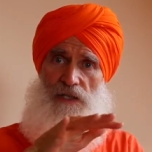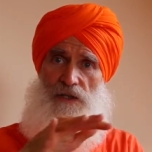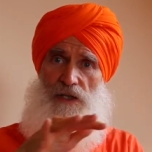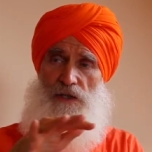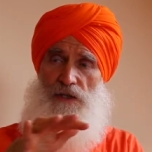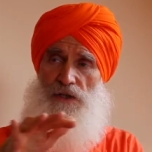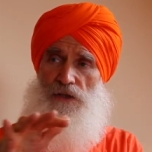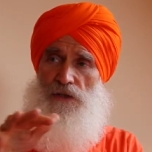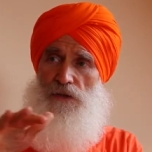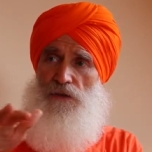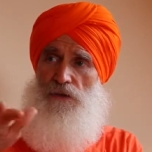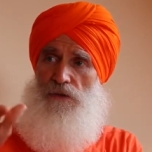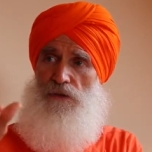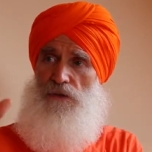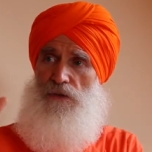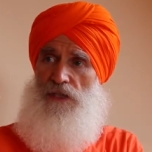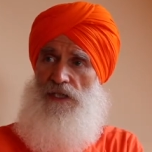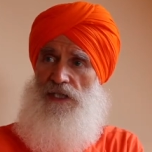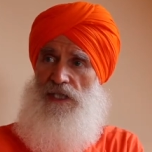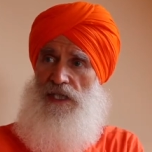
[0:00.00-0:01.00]
and a
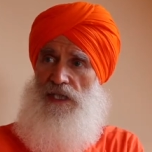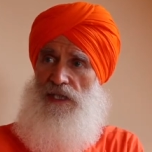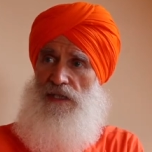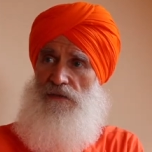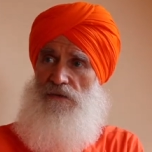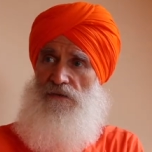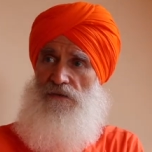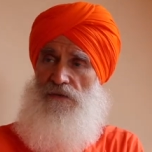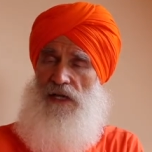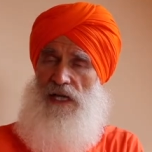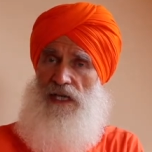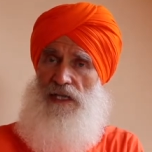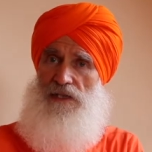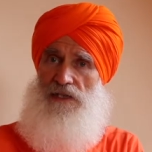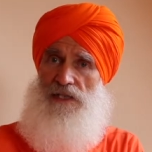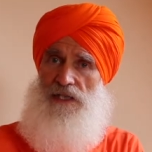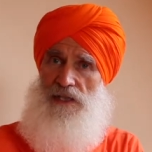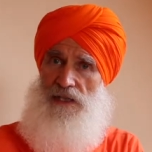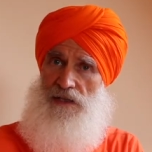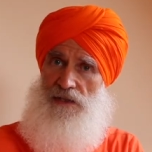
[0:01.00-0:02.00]
new scene
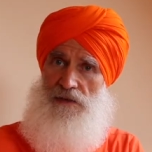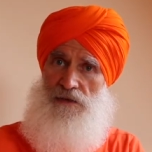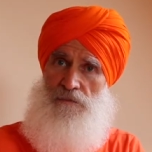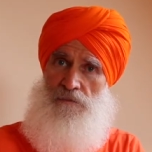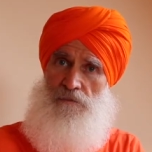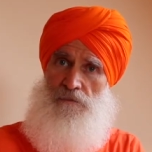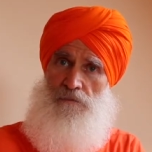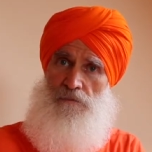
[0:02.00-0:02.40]
fades in.